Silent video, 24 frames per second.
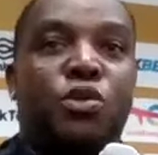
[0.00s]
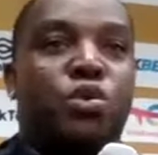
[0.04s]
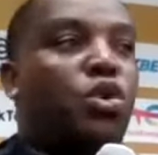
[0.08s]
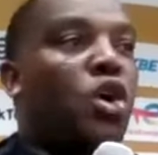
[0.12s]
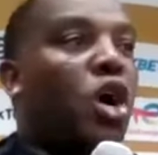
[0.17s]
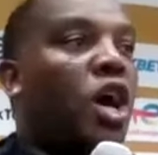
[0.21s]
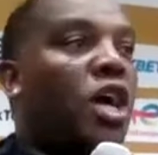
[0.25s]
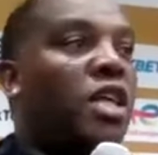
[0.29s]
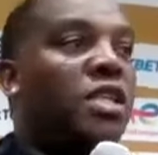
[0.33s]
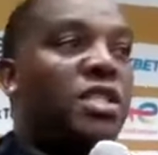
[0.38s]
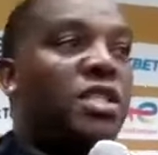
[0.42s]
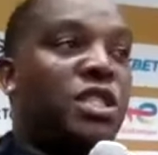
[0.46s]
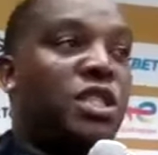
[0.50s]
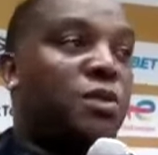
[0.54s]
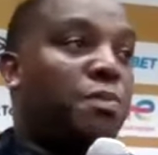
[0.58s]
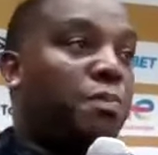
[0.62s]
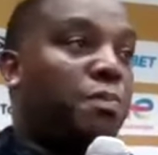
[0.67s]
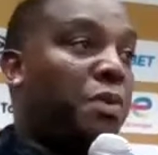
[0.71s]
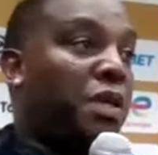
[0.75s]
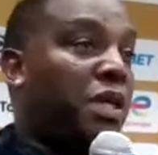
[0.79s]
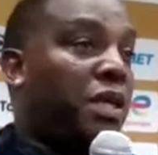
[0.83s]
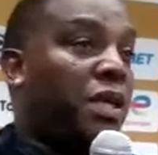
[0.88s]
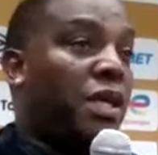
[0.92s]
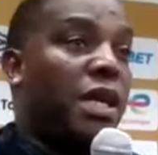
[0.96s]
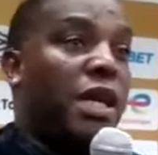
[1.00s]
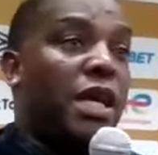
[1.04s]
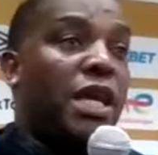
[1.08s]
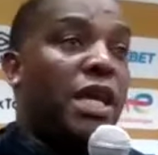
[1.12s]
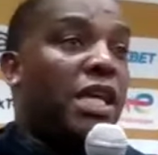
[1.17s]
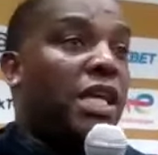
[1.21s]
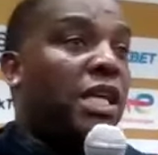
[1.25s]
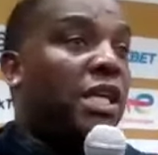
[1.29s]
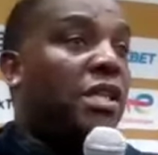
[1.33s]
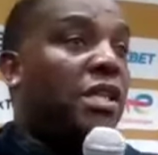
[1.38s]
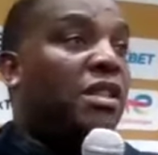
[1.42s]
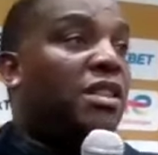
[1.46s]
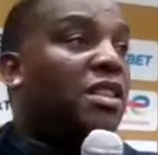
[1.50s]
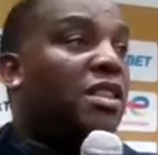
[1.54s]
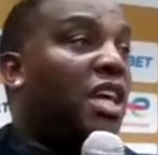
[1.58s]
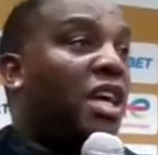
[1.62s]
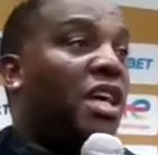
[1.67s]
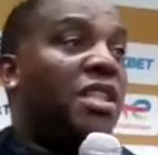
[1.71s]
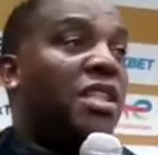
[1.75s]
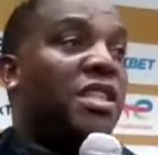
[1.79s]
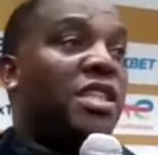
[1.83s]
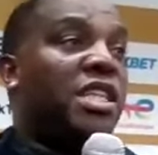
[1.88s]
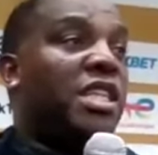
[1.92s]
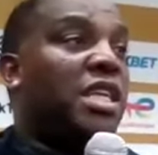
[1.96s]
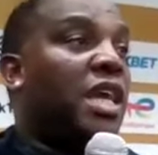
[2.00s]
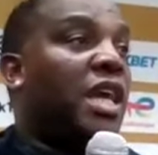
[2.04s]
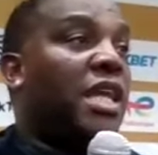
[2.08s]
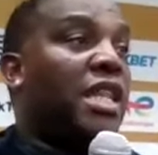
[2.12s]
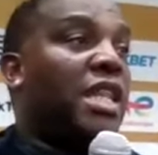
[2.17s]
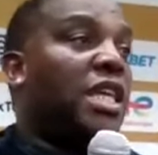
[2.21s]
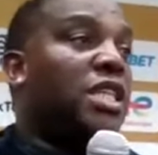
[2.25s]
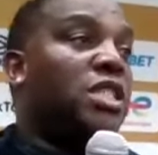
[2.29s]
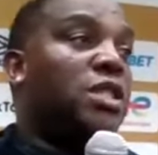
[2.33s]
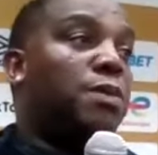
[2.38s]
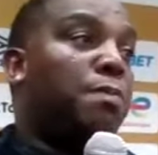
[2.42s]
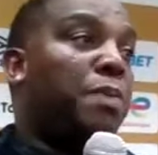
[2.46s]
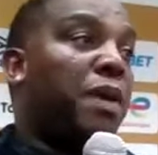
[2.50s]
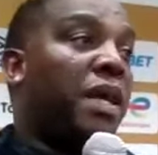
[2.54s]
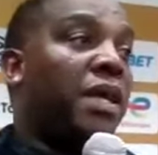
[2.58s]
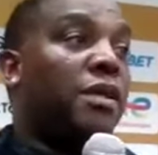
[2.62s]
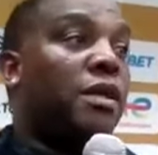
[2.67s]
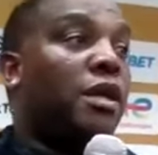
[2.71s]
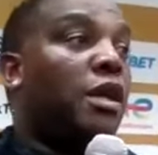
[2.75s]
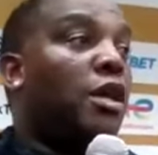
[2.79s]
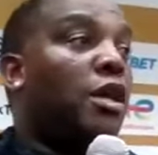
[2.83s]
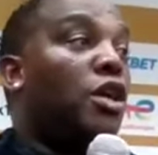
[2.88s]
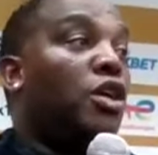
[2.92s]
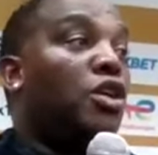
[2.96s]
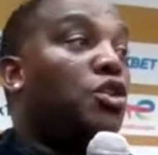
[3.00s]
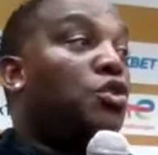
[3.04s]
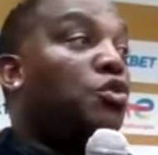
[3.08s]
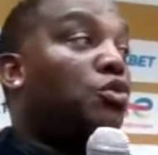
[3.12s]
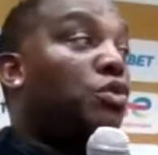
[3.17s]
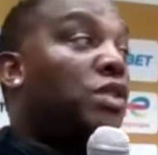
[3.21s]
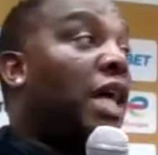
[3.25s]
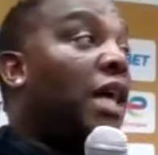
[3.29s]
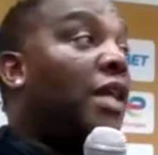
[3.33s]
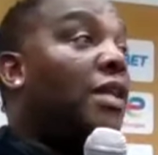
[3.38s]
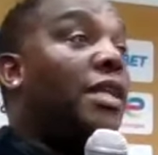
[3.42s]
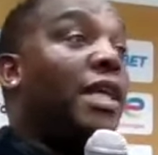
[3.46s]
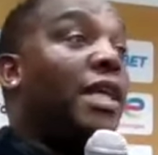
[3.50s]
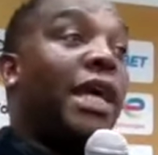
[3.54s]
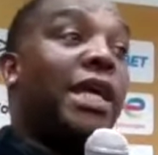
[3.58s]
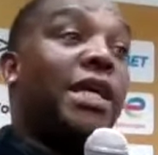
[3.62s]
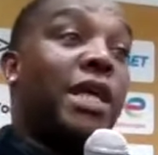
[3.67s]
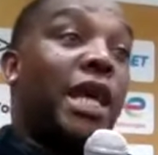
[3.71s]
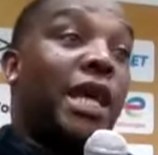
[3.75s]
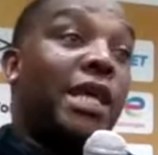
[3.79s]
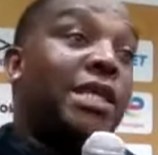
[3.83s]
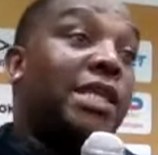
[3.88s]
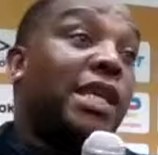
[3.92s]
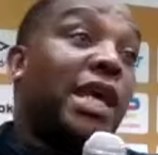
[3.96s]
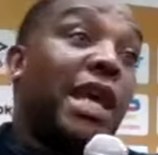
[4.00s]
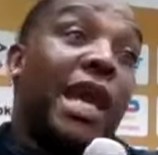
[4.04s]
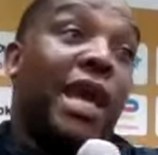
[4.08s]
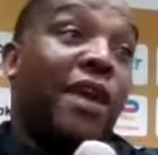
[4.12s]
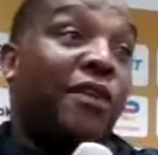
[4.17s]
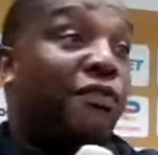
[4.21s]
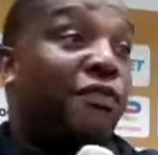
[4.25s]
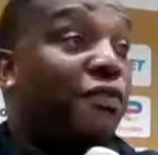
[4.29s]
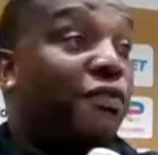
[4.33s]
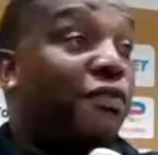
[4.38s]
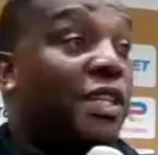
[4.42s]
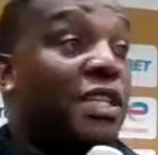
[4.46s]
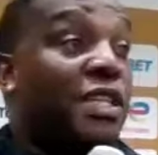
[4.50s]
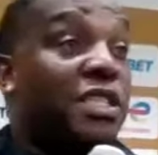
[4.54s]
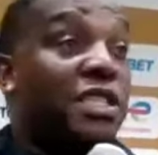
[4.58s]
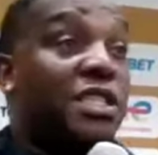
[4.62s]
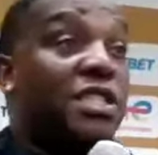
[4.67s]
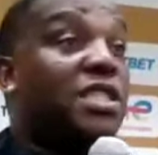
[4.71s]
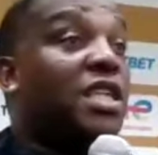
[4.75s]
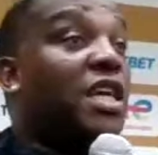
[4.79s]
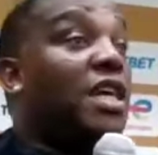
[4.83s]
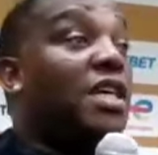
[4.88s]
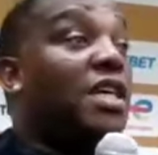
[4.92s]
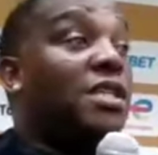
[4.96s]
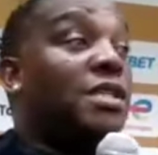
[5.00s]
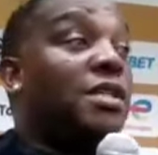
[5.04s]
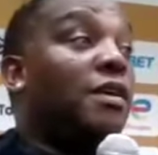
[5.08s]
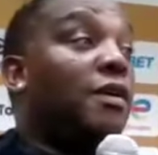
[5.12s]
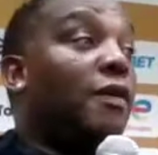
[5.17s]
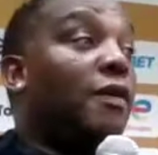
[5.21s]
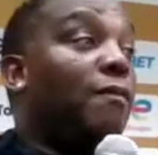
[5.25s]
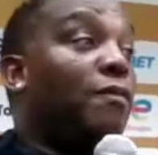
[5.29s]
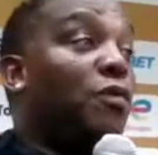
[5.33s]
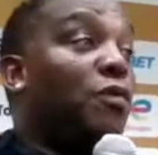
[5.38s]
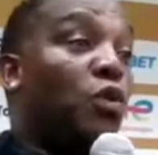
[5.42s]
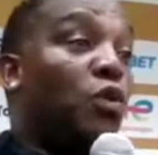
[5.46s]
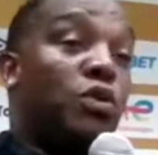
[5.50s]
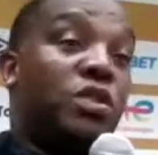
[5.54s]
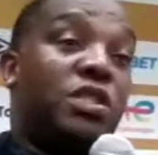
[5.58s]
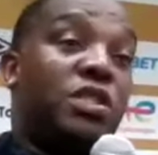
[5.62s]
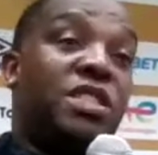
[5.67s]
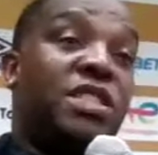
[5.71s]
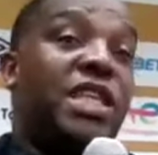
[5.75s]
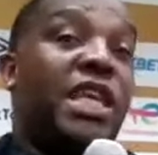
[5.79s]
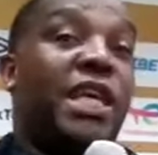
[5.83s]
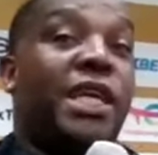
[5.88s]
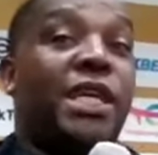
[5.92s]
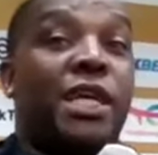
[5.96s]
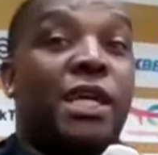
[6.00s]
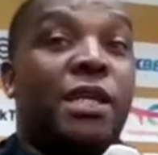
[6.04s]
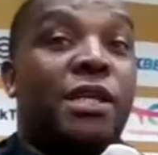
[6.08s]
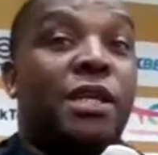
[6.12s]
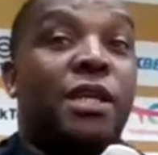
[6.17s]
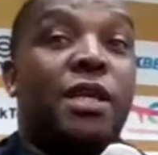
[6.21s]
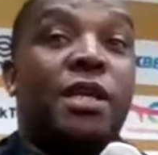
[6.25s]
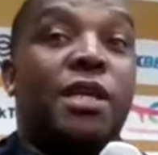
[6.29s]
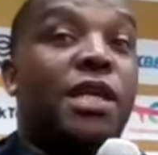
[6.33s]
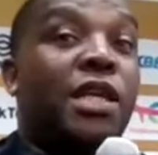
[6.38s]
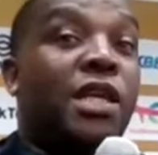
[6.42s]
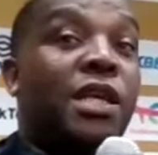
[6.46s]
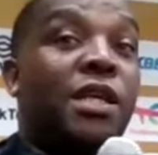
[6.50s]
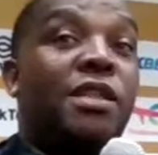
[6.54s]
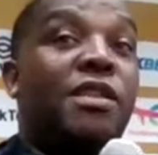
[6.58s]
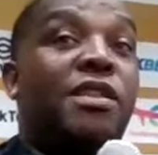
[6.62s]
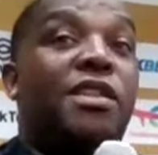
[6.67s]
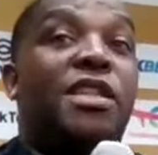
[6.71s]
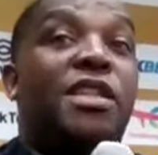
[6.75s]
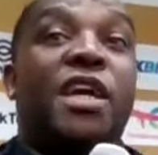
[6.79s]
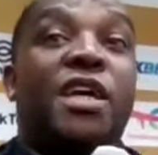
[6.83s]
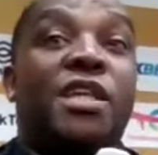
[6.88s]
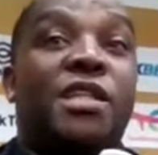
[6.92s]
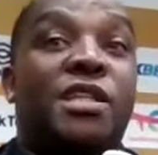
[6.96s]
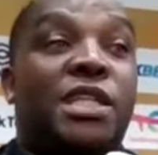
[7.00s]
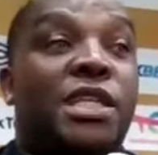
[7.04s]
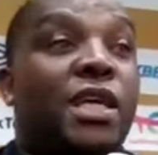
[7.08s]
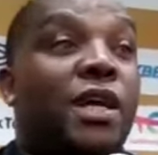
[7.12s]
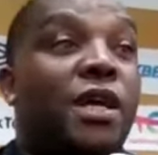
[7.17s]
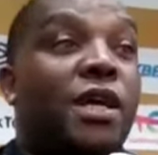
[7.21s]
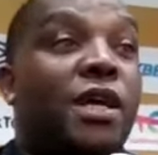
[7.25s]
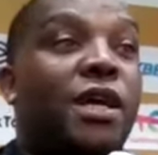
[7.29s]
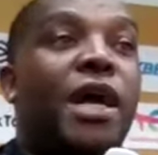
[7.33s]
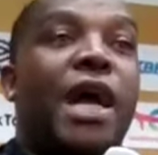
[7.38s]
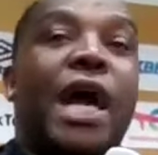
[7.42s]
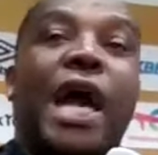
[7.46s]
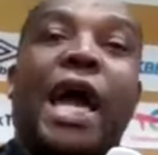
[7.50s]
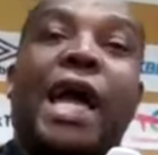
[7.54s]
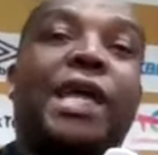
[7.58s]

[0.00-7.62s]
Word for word: You can't just be in third year and expect you done. Hey, I I finished third or second in third year.